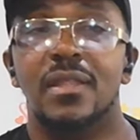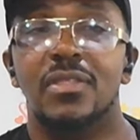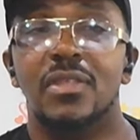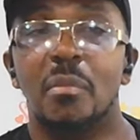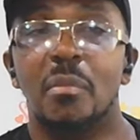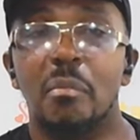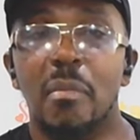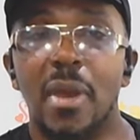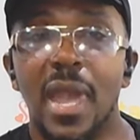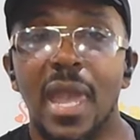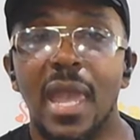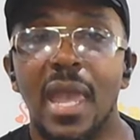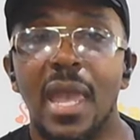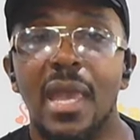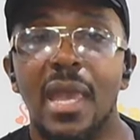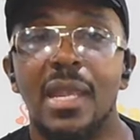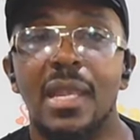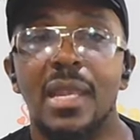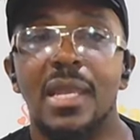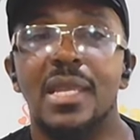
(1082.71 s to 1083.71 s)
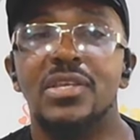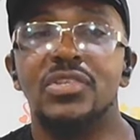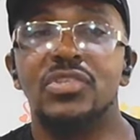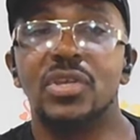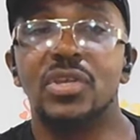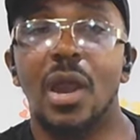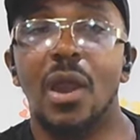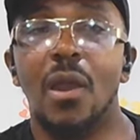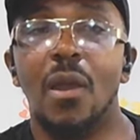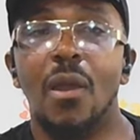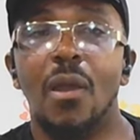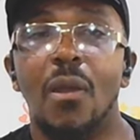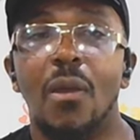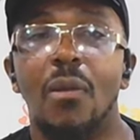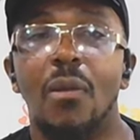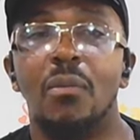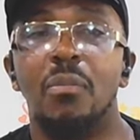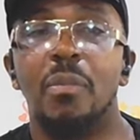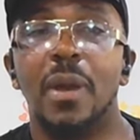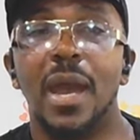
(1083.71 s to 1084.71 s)
The man is
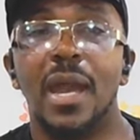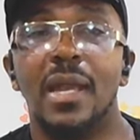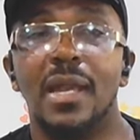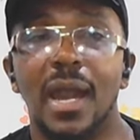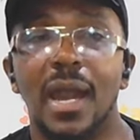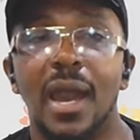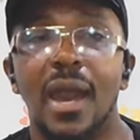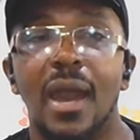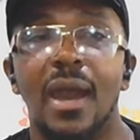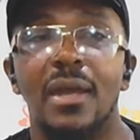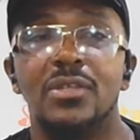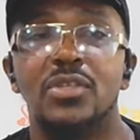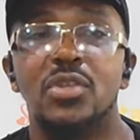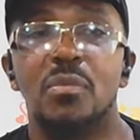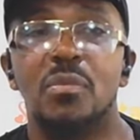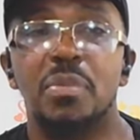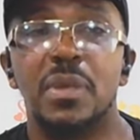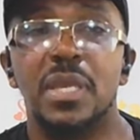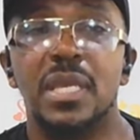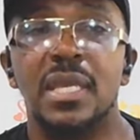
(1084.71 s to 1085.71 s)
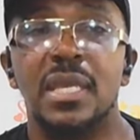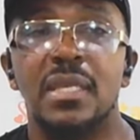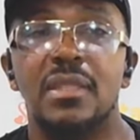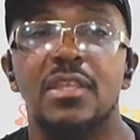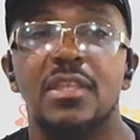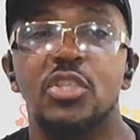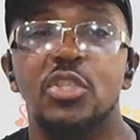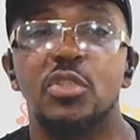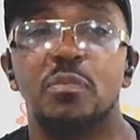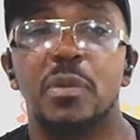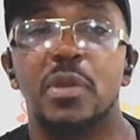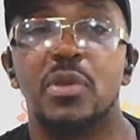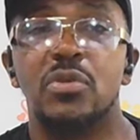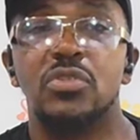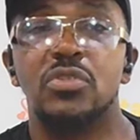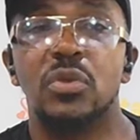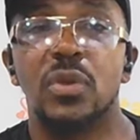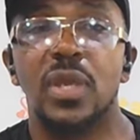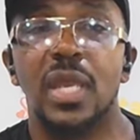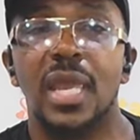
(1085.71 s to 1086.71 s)
called by God to be the
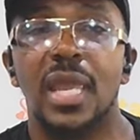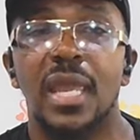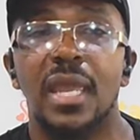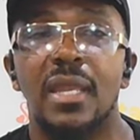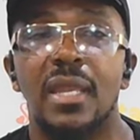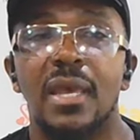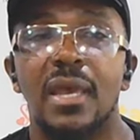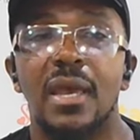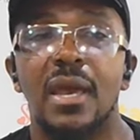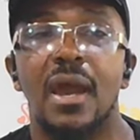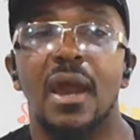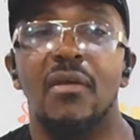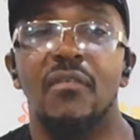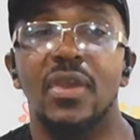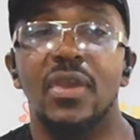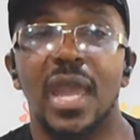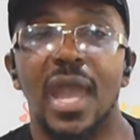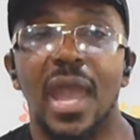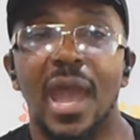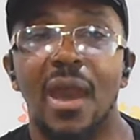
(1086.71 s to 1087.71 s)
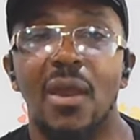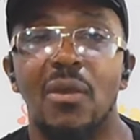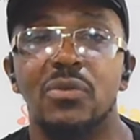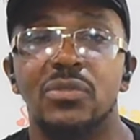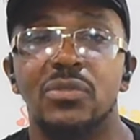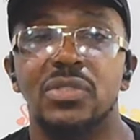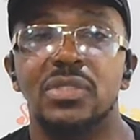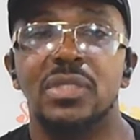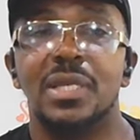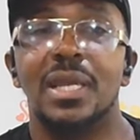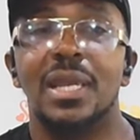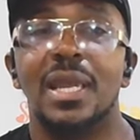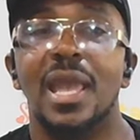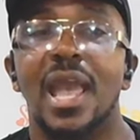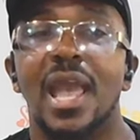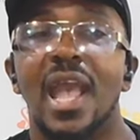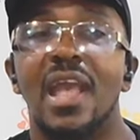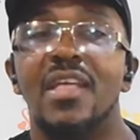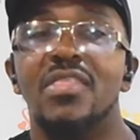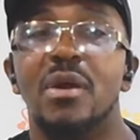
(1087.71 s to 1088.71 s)
spiritual head of a house
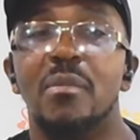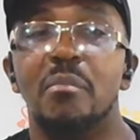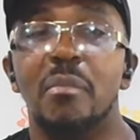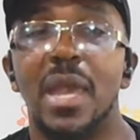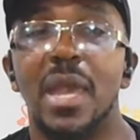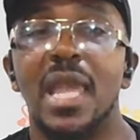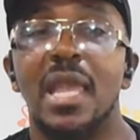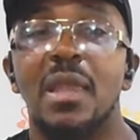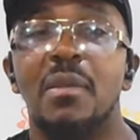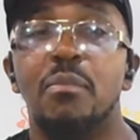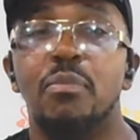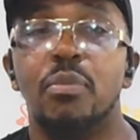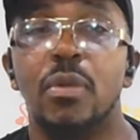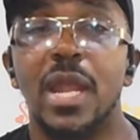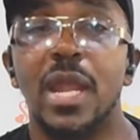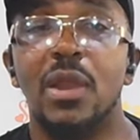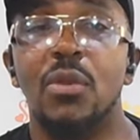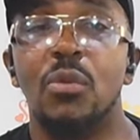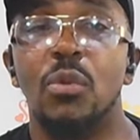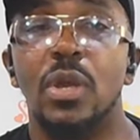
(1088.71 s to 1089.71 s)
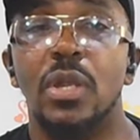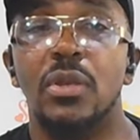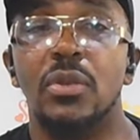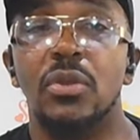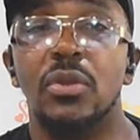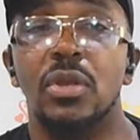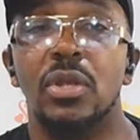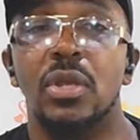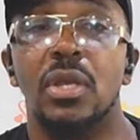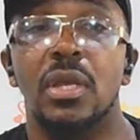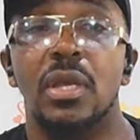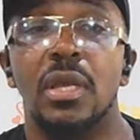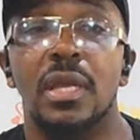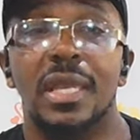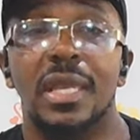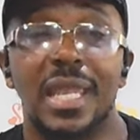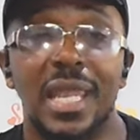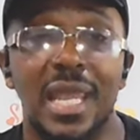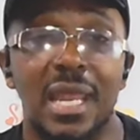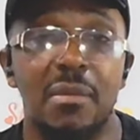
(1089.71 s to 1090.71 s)
and the main breadwinner
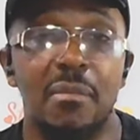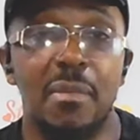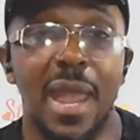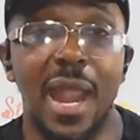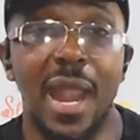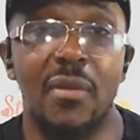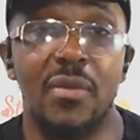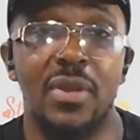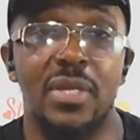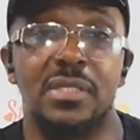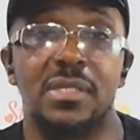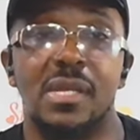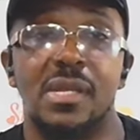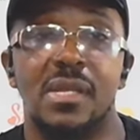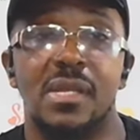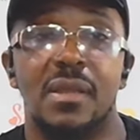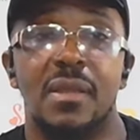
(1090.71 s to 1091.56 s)
in marriage.